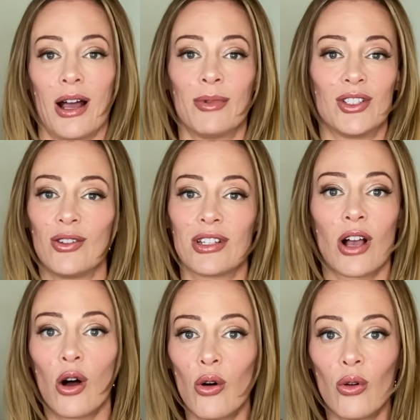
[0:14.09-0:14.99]
I'm gonna do this
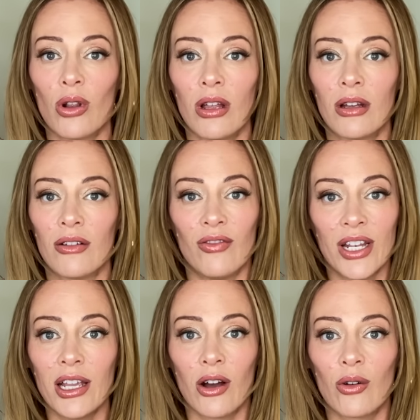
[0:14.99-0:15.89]
whole
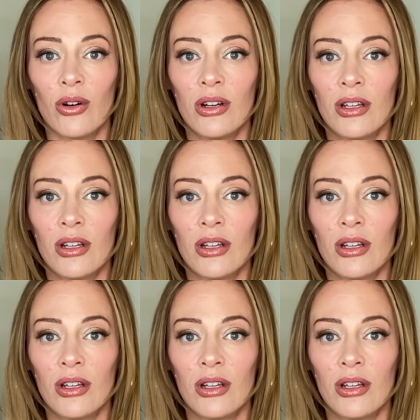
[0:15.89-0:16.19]
video